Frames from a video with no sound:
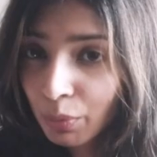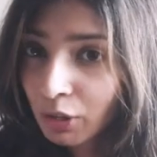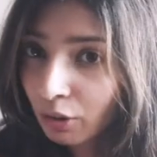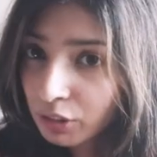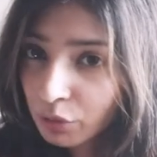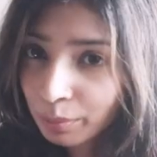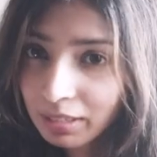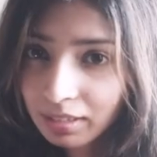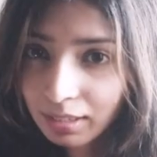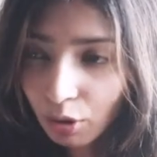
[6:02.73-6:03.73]
will also
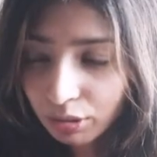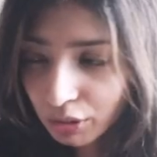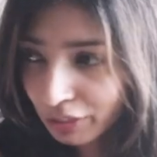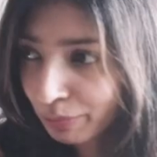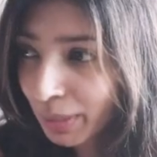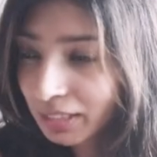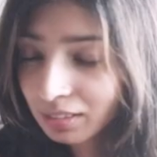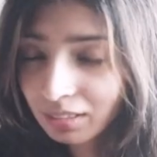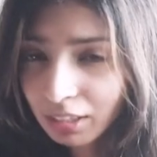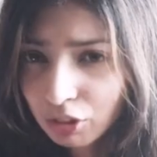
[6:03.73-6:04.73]
be lots of
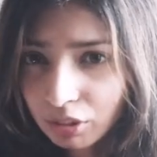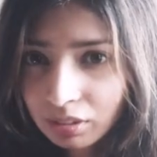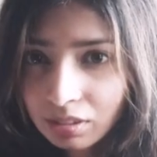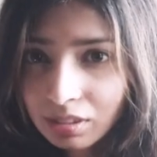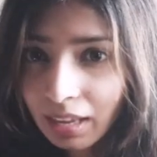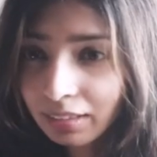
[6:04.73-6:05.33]
presentations